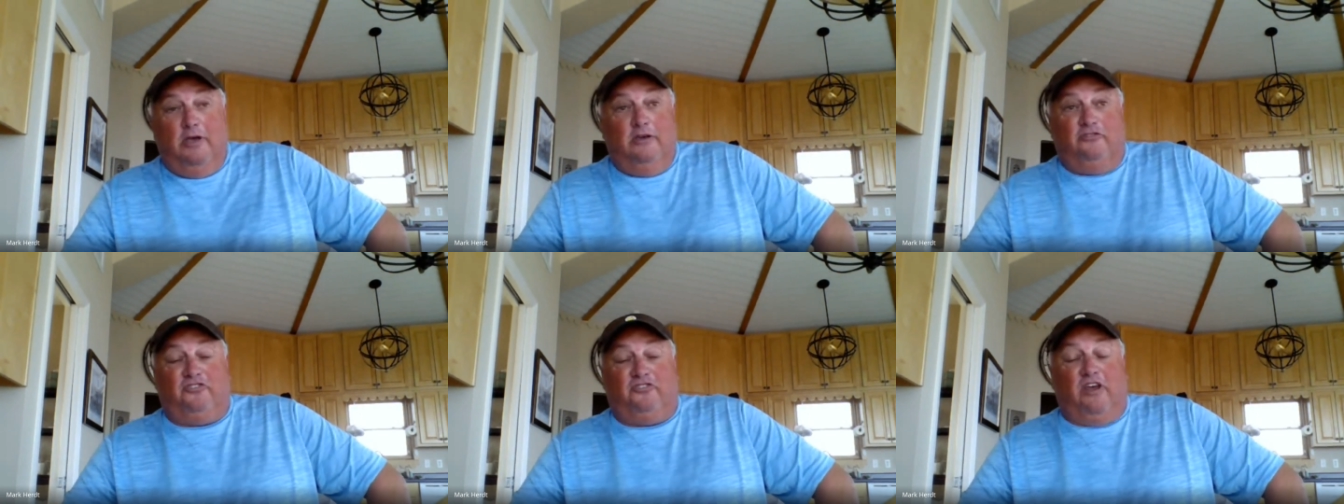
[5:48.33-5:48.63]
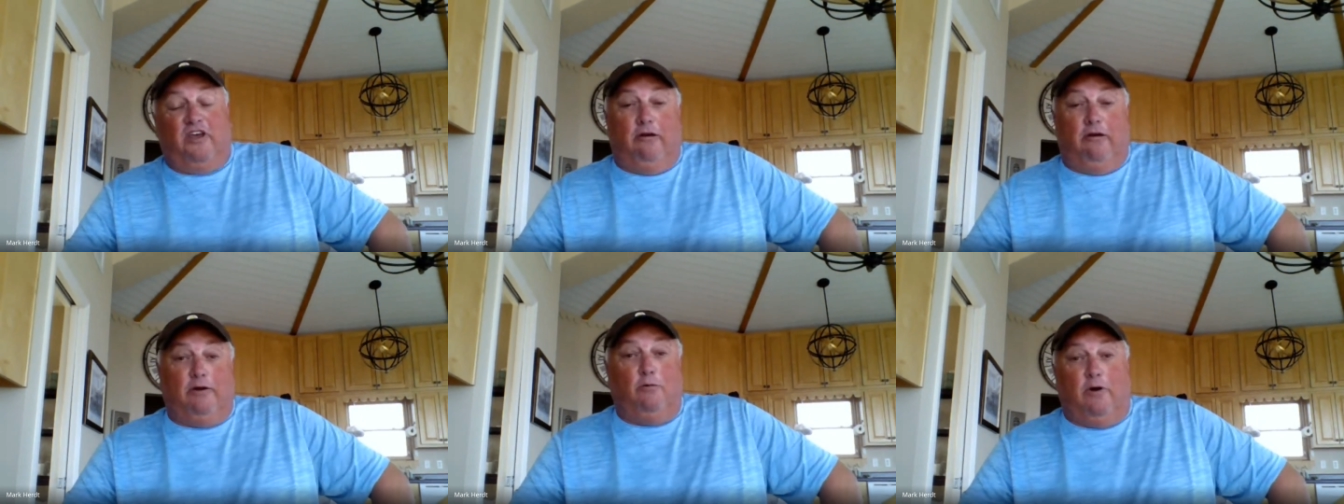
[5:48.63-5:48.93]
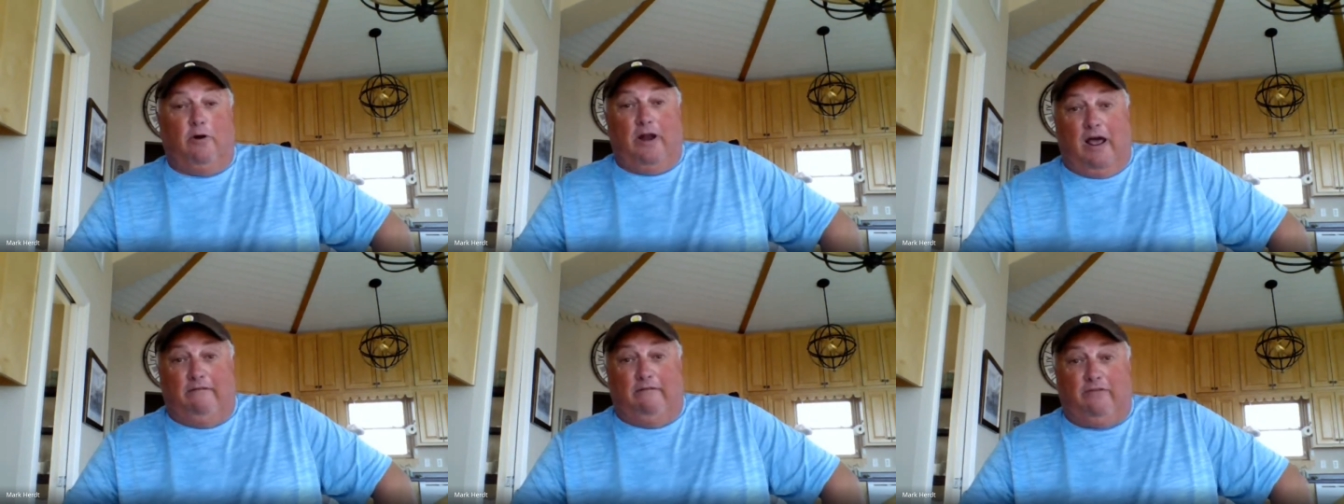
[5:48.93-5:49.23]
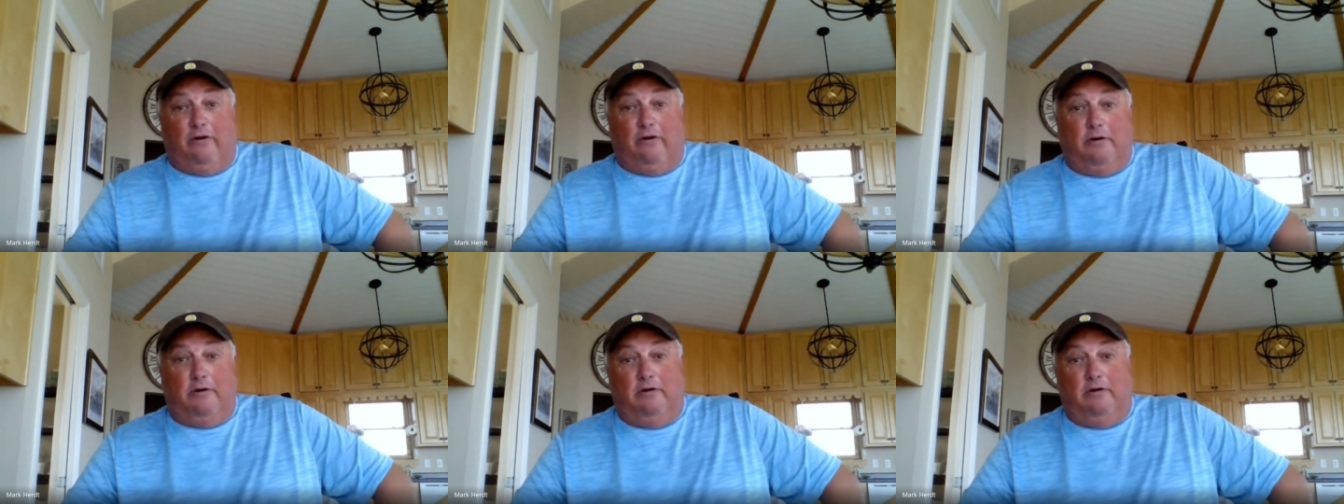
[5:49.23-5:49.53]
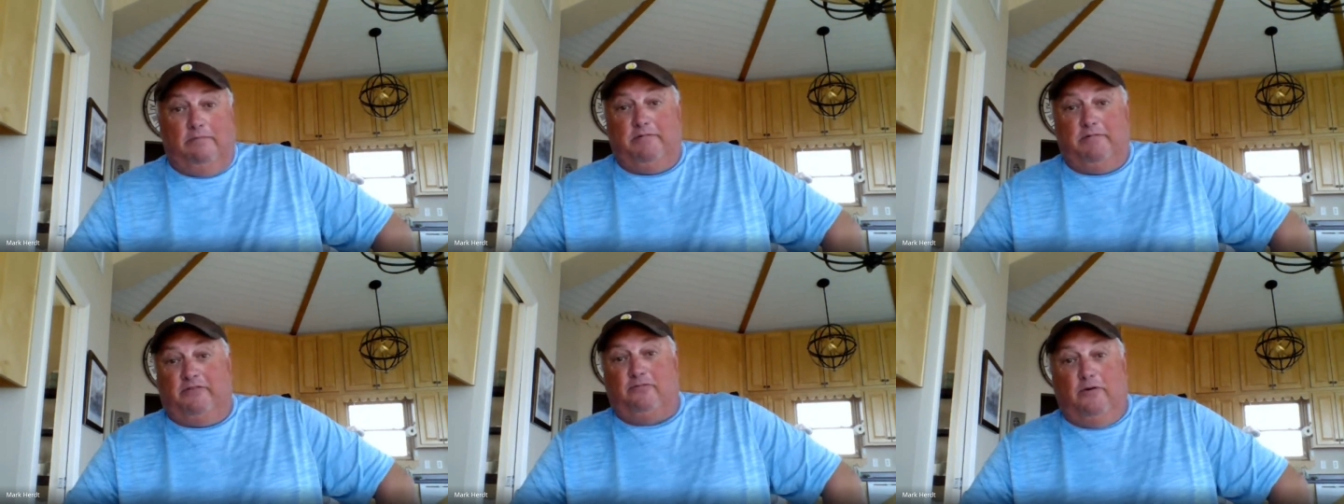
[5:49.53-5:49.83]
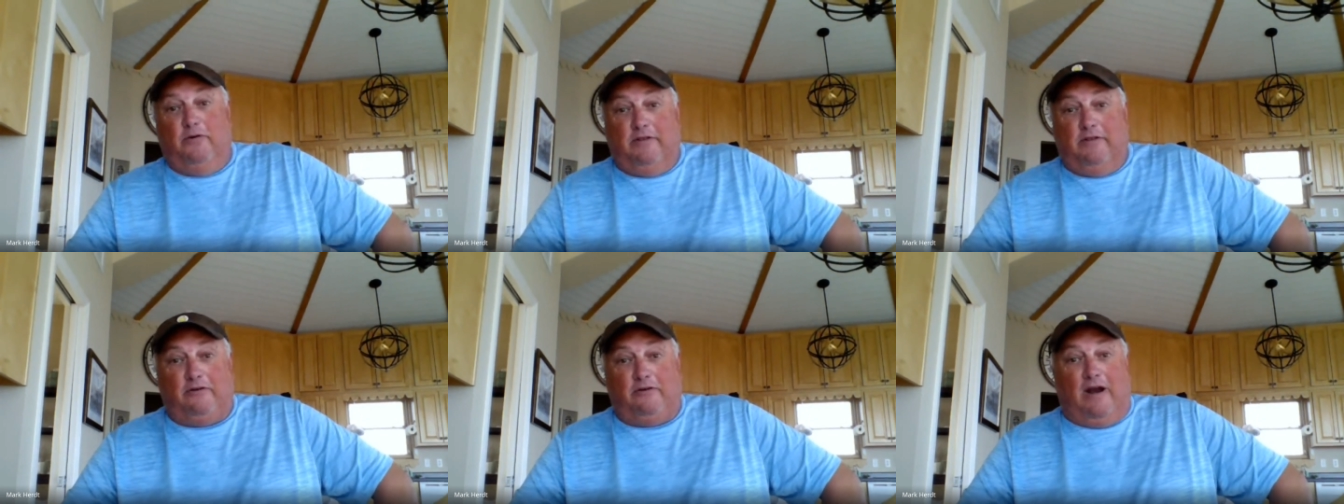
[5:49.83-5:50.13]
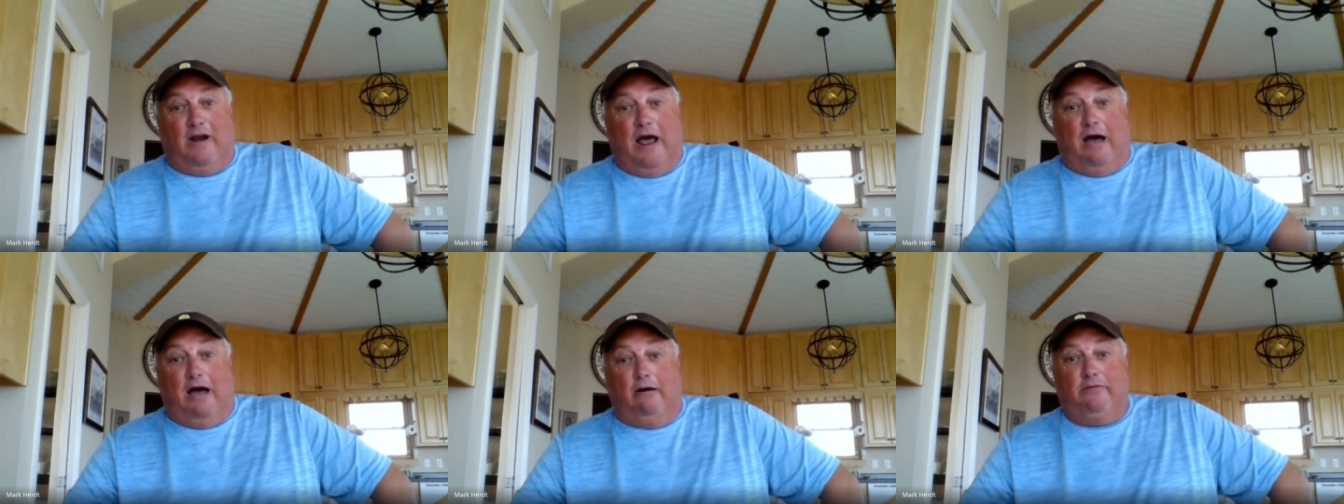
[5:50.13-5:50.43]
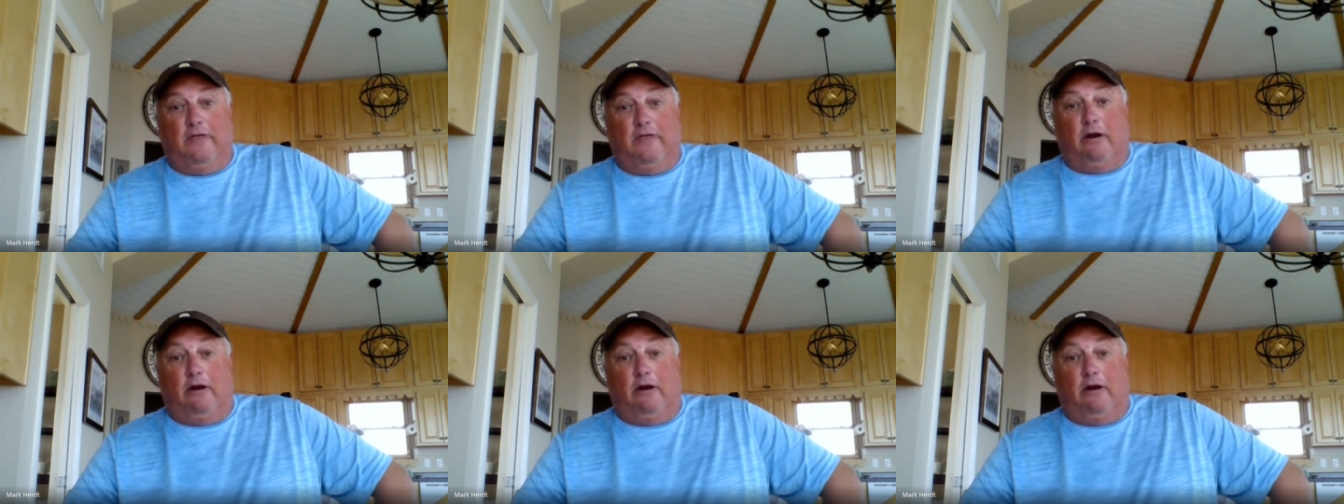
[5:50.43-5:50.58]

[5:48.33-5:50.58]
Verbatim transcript: sharing whatever between the crowd,